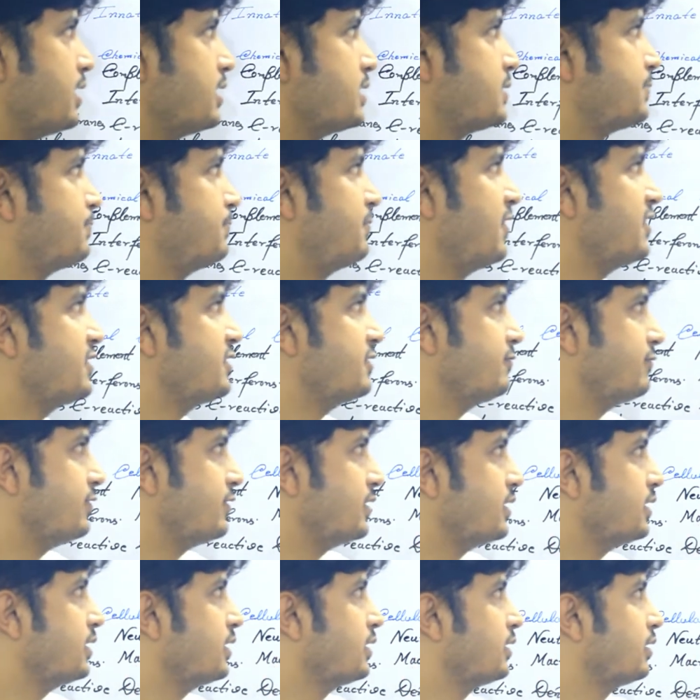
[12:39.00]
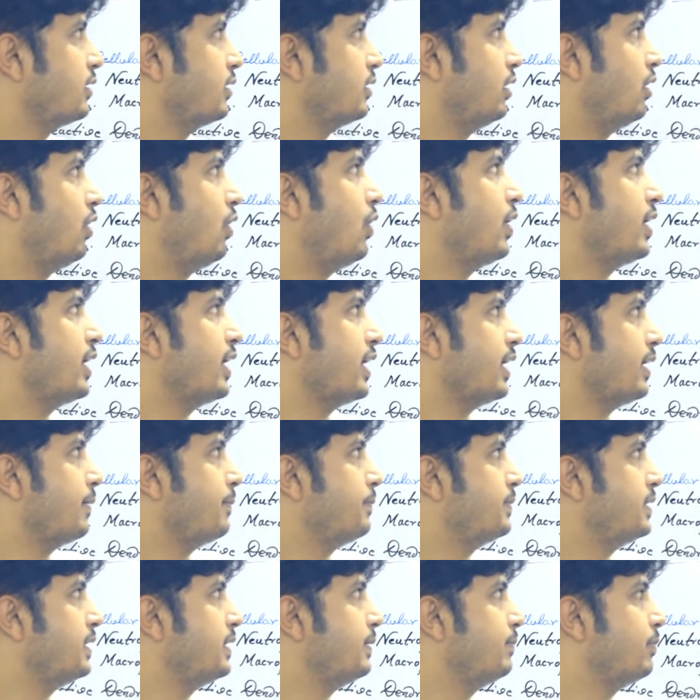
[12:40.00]
specific or
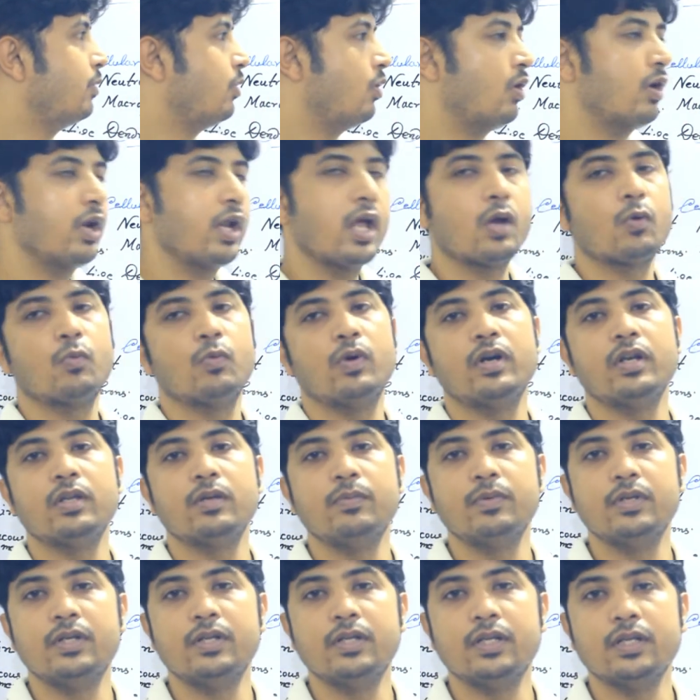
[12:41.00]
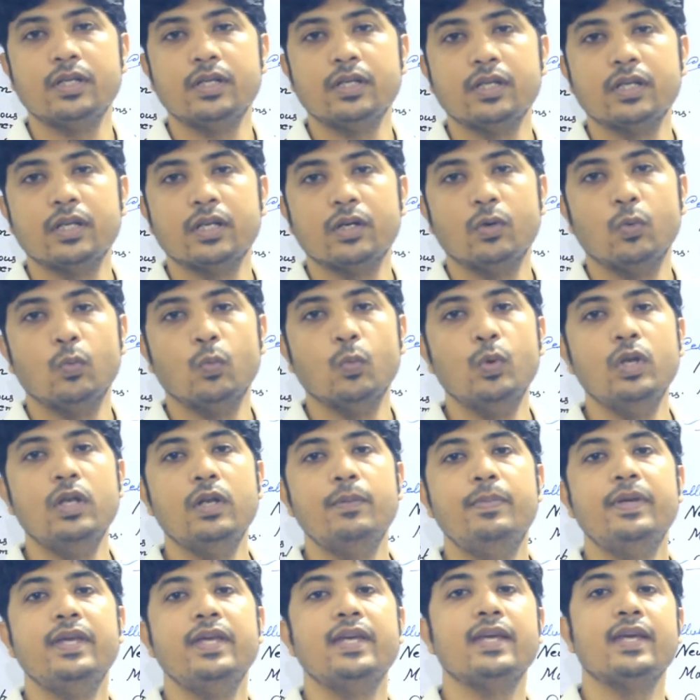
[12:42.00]
adaptive or acquired immunity will
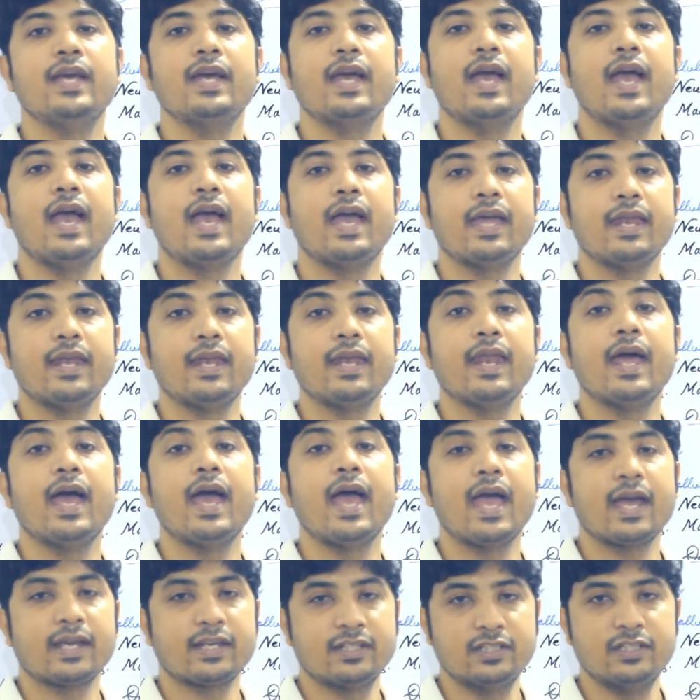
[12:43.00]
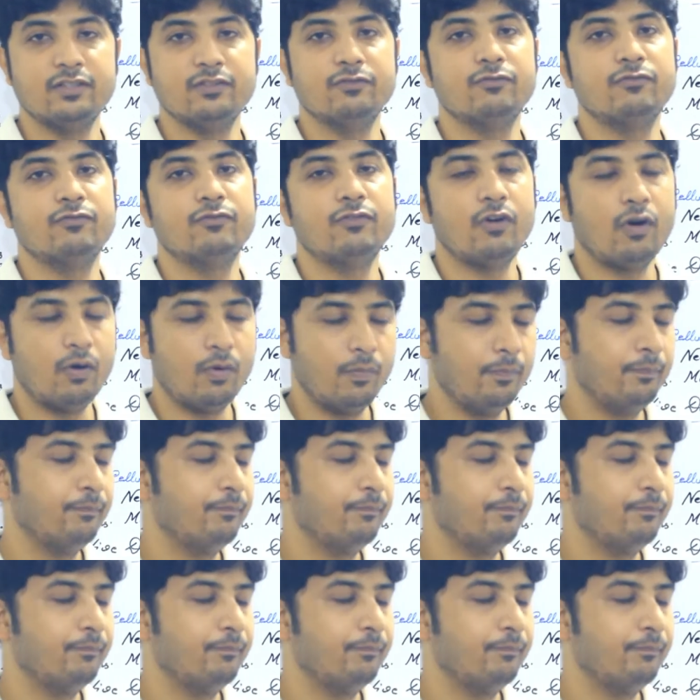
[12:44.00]
be an active form.